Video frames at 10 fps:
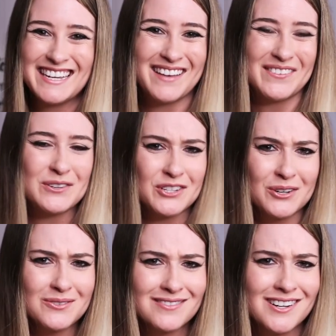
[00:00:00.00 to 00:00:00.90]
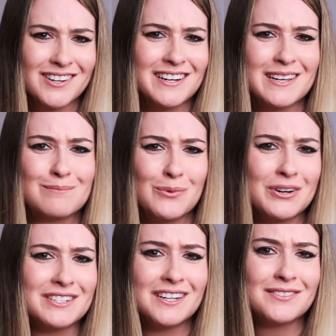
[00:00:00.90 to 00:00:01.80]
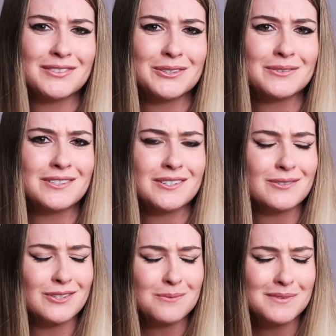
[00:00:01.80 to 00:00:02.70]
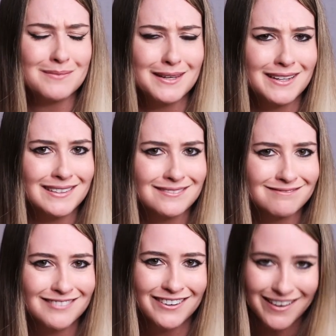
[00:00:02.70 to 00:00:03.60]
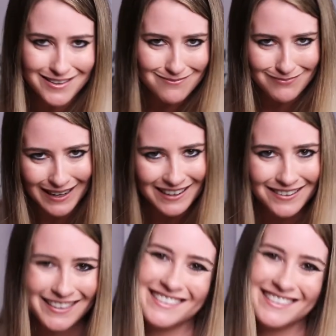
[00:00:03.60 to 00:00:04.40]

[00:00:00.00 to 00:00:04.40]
If you don't, they're gonna get boring duck food, so don't be mean. All right, bye.